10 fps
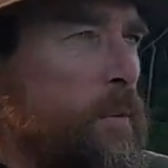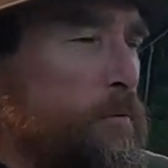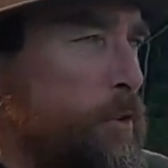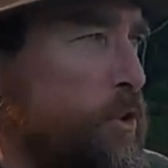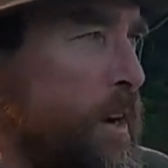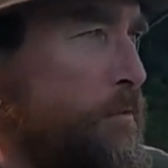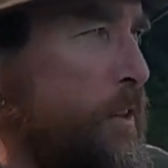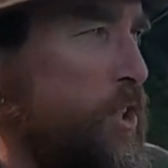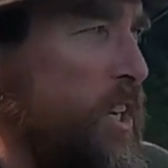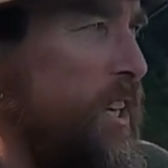for trout
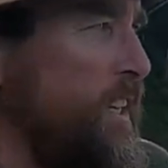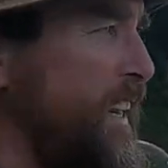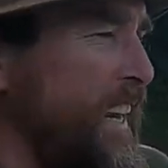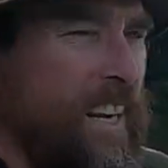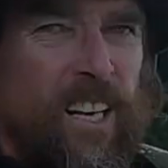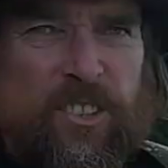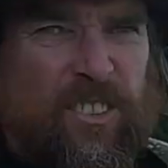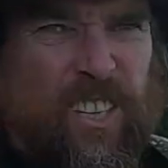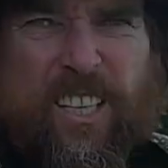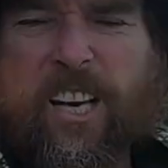fishing. And I'd
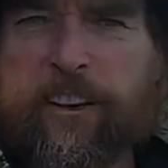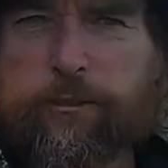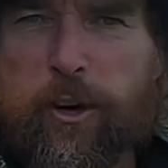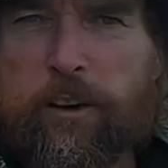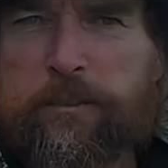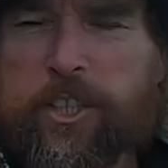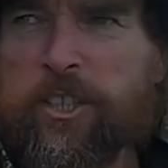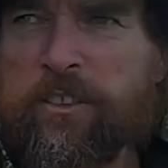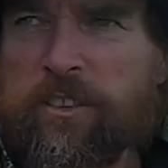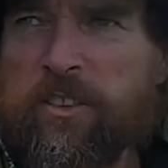just done enough trout
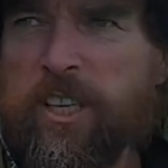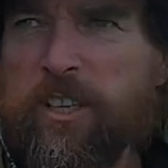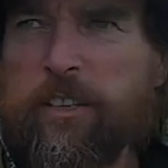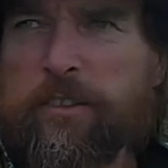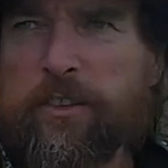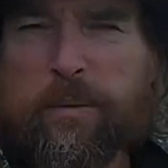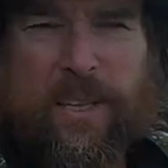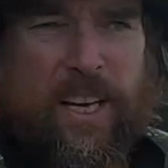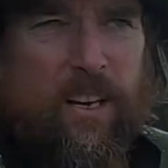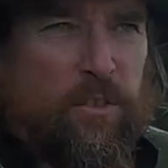fishing, so I started looking for
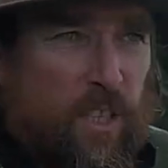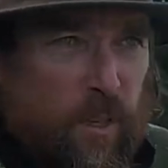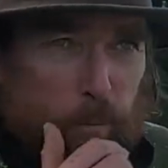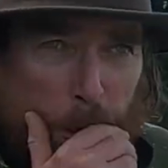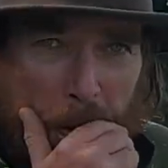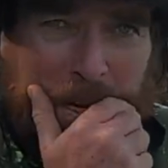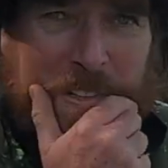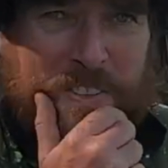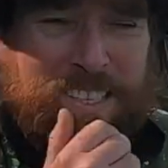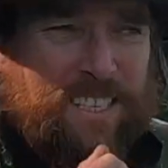something else. I
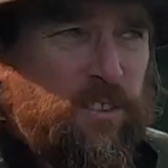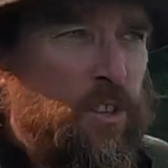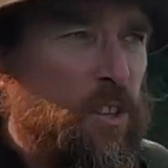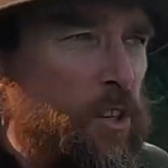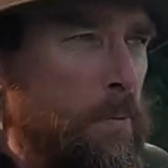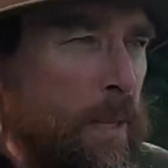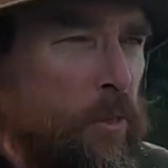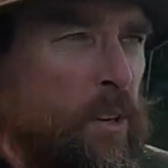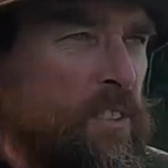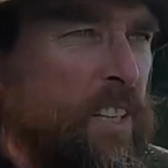looked in Eastern Europe. I
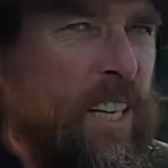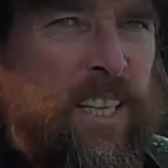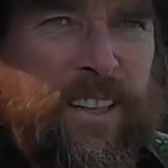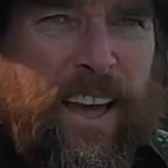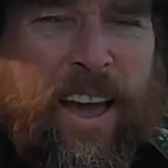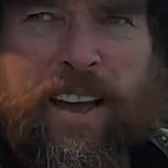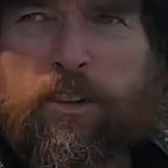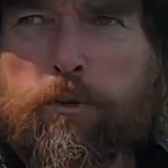thought I was going to get into ash